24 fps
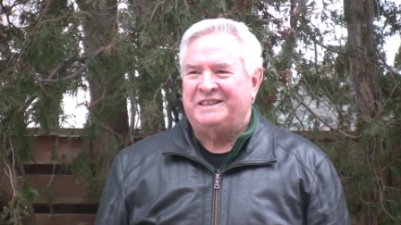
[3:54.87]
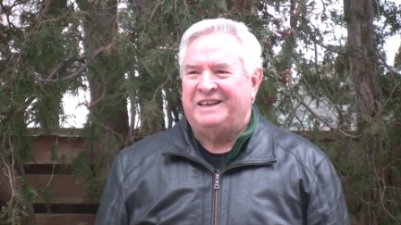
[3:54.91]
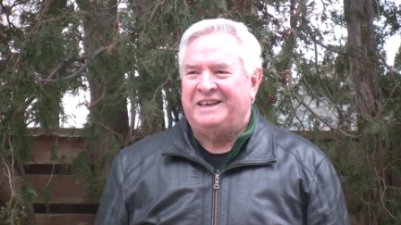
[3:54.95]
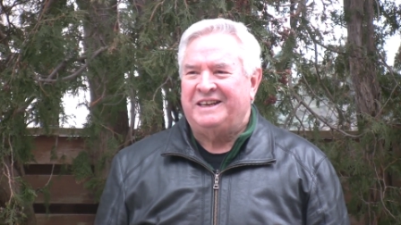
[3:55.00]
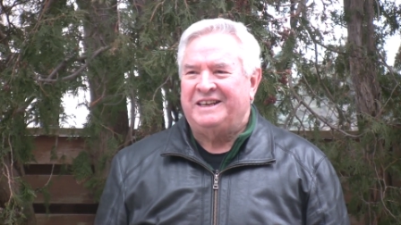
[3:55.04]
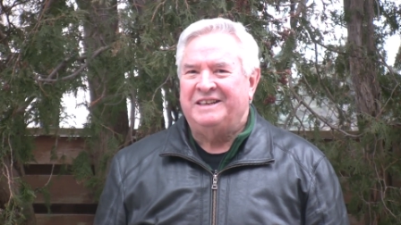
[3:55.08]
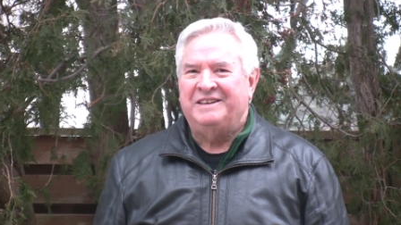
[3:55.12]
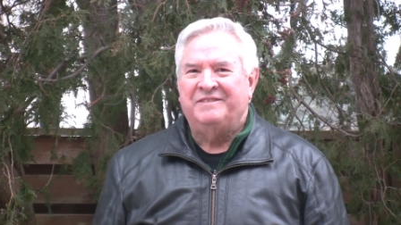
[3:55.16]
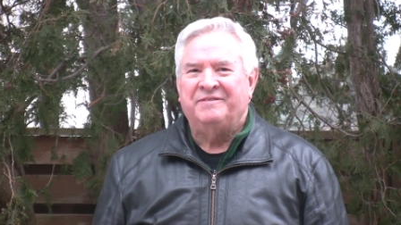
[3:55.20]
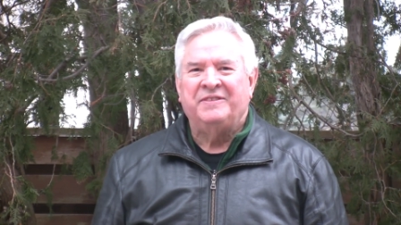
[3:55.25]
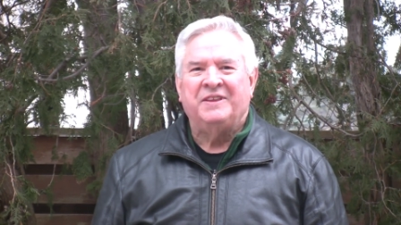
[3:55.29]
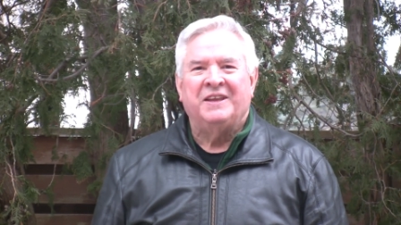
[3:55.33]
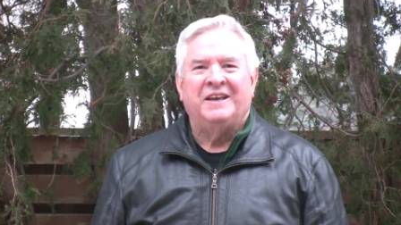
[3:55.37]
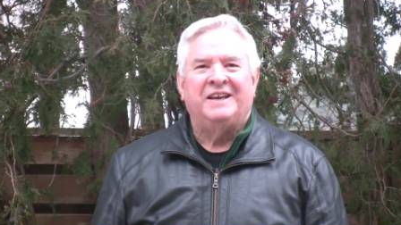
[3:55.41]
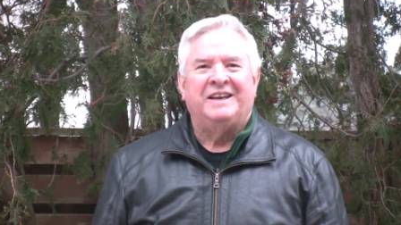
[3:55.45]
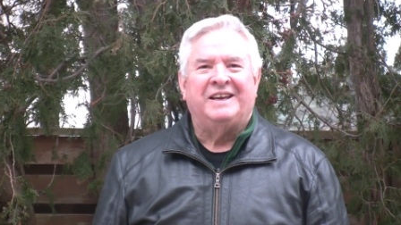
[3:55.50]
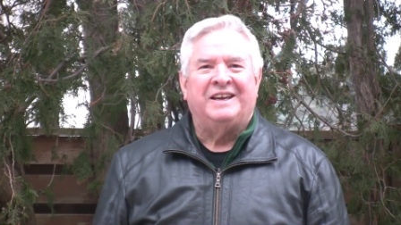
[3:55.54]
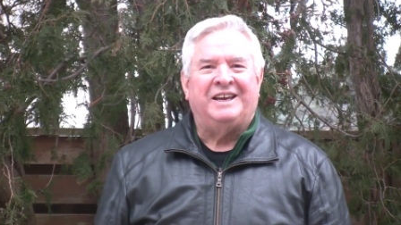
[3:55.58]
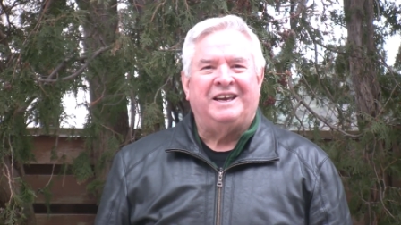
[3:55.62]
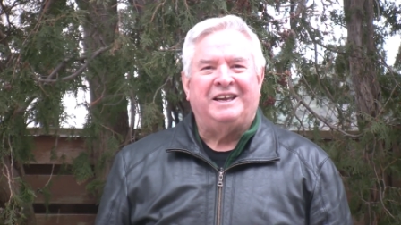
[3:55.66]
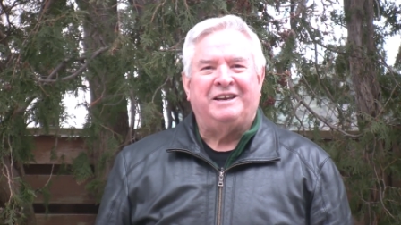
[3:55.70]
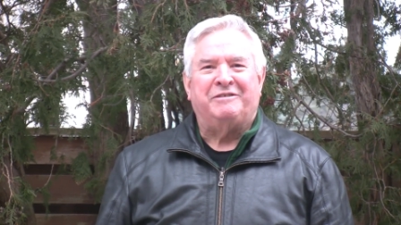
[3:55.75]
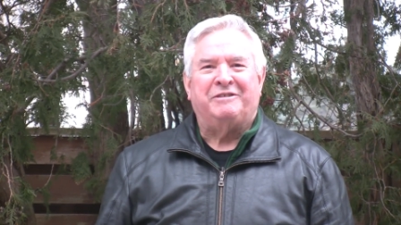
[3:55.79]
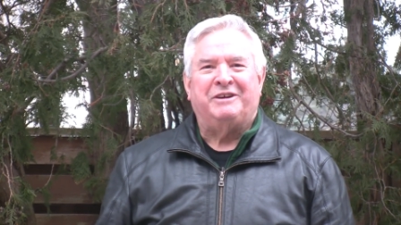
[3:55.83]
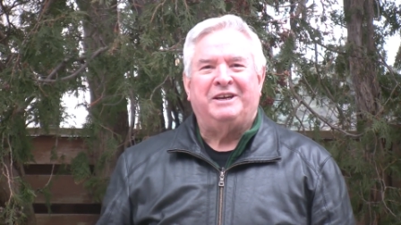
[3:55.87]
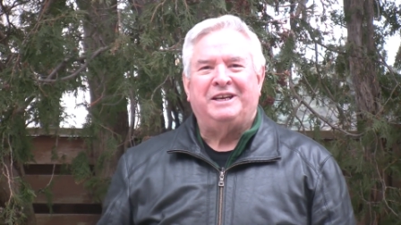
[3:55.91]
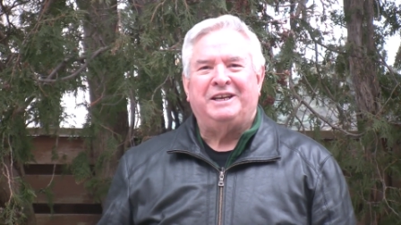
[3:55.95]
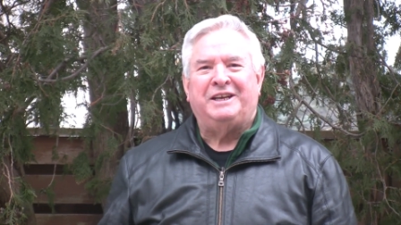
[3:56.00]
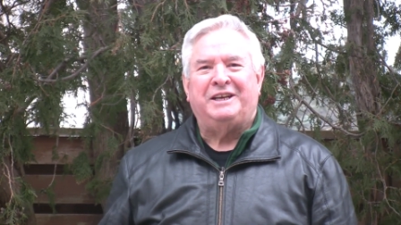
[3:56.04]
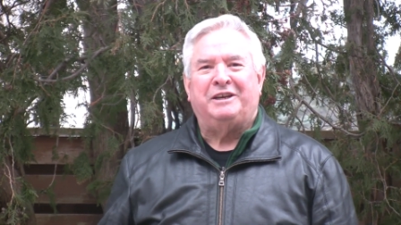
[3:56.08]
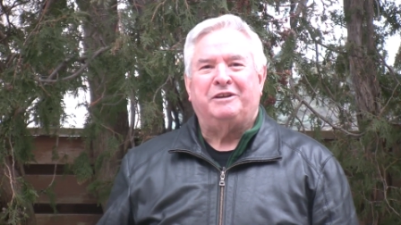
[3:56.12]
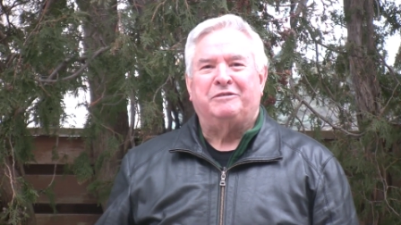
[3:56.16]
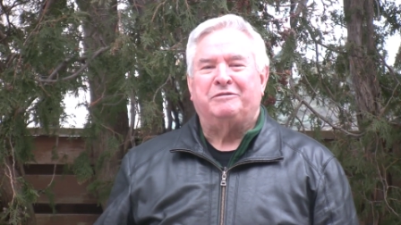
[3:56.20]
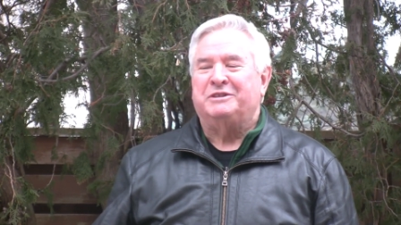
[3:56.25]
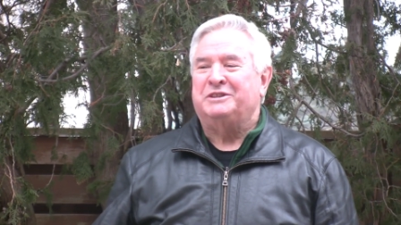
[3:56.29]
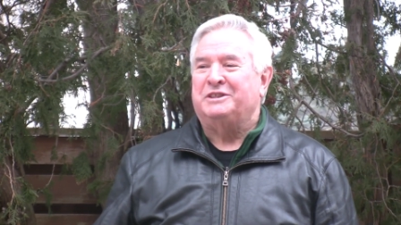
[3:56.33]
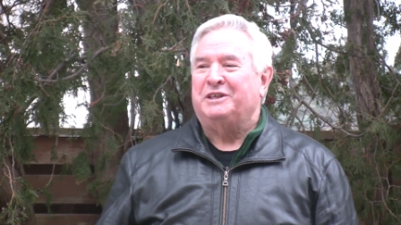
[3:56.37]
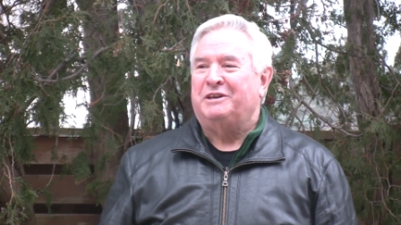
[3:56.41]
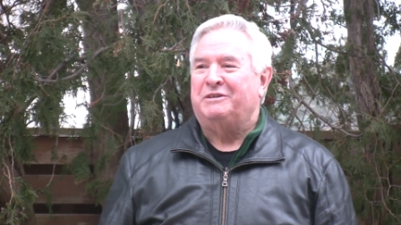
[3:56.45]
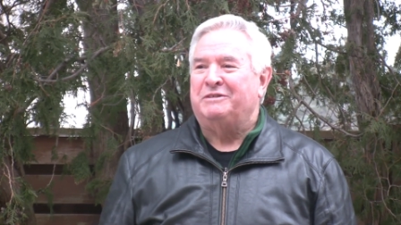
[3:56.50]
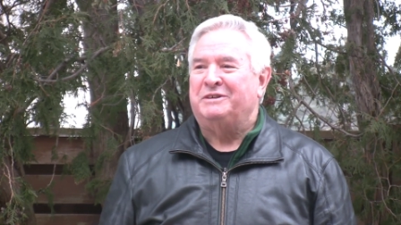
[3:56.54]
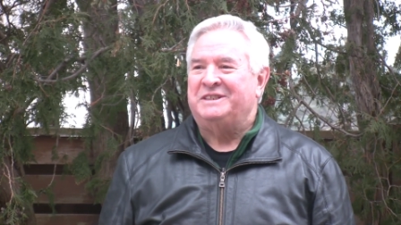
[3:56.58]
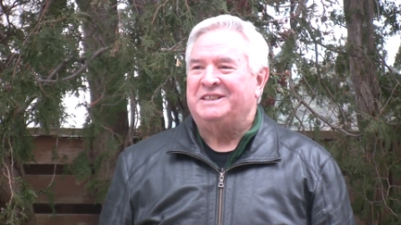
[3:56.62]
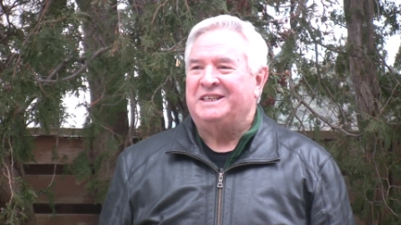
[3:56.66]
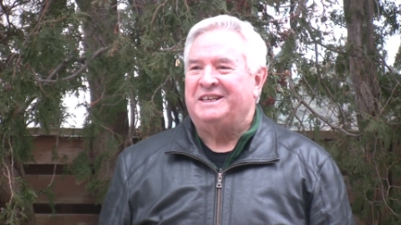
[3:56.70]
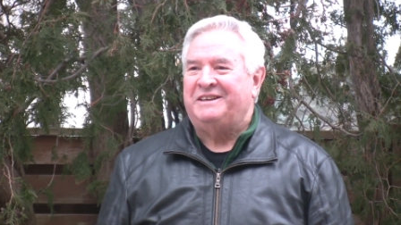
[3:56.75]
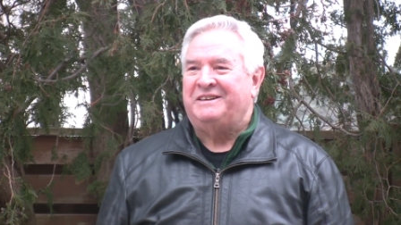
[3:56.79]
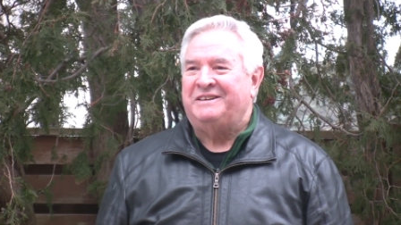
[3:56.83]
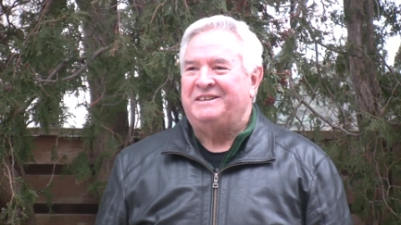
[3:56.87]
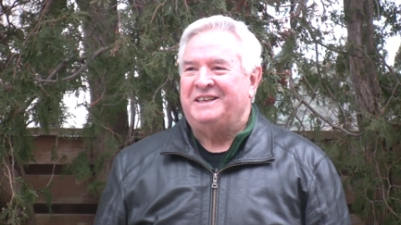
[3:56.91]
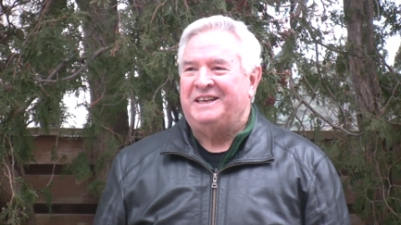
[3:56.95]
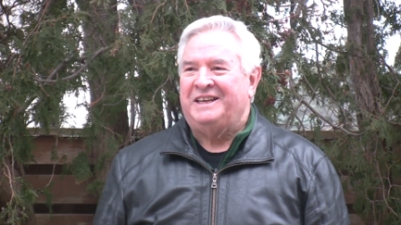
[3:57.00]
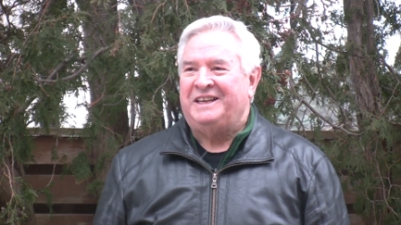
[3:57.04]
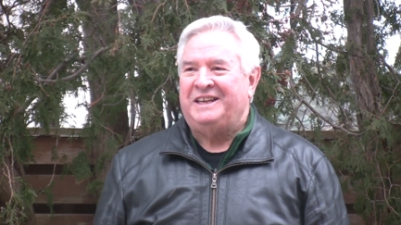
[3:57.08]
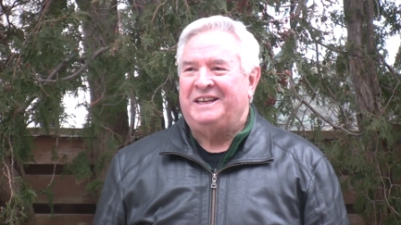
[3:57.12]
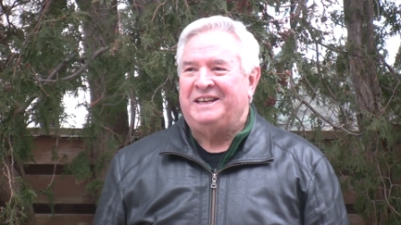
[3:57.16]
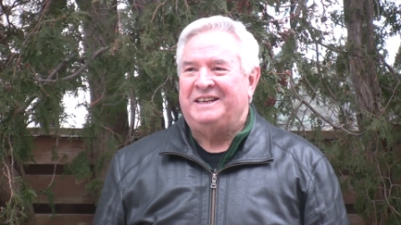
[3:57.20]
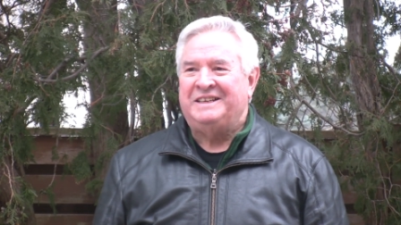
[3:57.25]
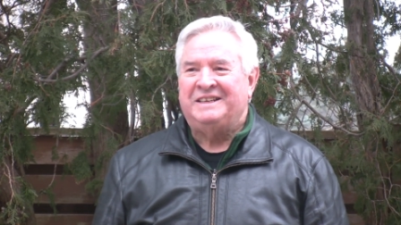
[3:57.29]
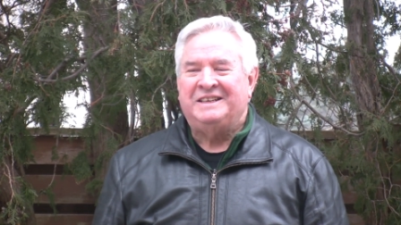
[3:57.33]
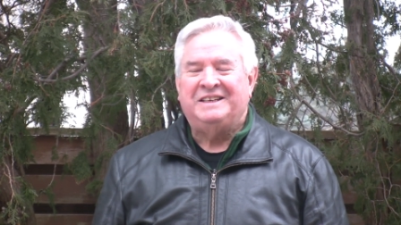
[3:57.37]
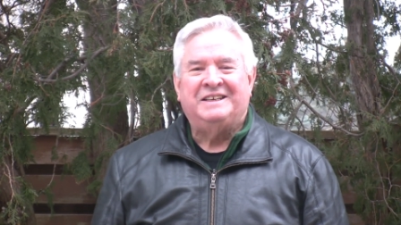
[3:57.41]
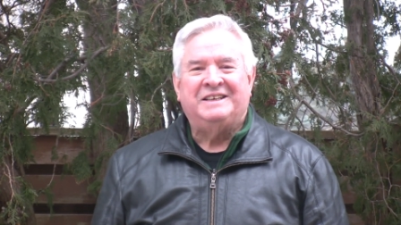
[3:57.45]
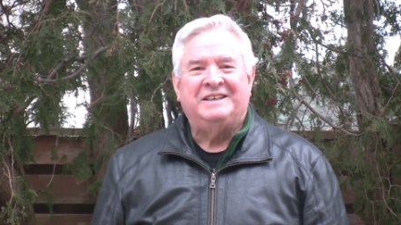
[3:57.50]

tag. anyway, he was always entertaining.